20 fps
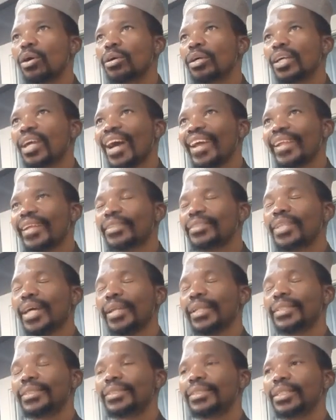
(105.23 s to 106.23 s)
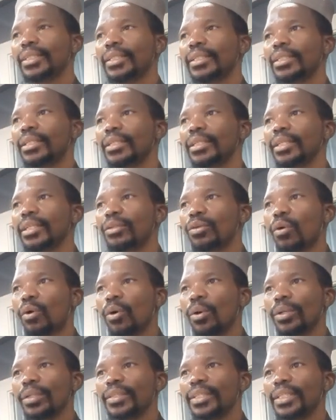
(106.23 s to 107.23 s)
characteristic in
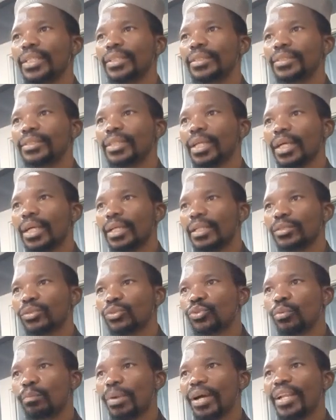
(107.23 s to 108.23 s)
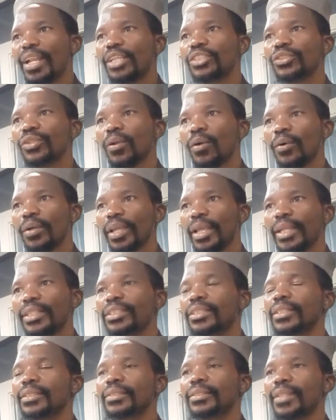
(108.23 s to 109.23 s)
all these supernatural
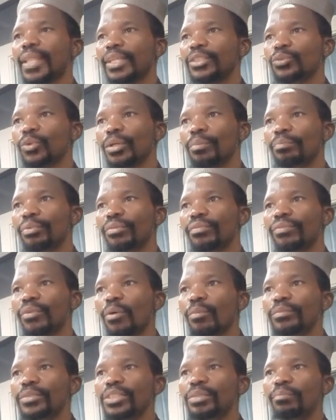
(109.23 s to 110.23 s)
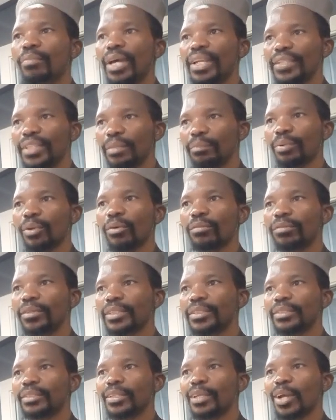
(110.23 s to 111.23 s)
actions that were performed by the
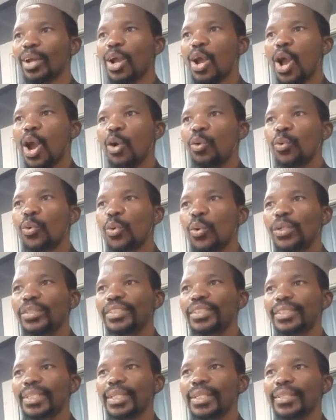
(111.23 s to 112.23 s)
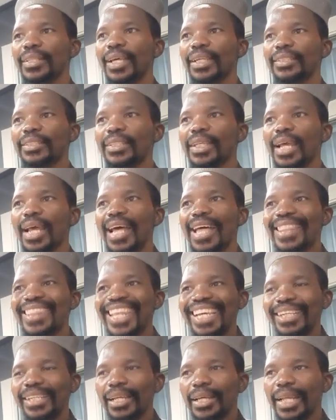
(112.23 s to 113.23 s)
prophets, we will see that
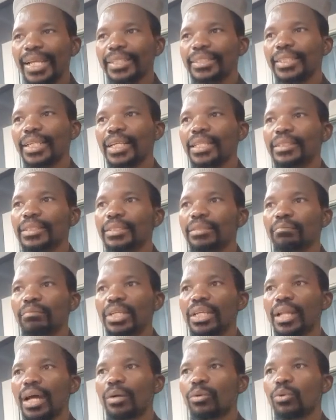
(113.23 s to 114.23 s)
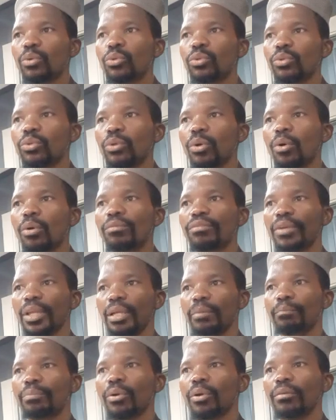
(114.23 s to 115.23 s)
the greatest miracle of a
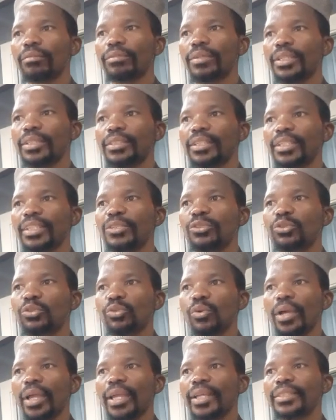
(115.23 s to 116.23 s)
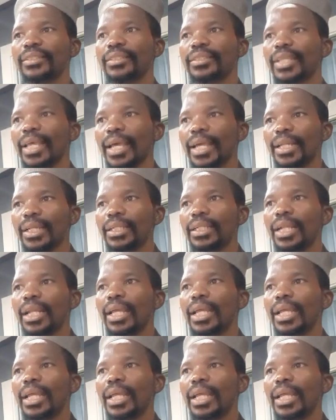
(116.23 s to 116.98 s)
prophet is to excel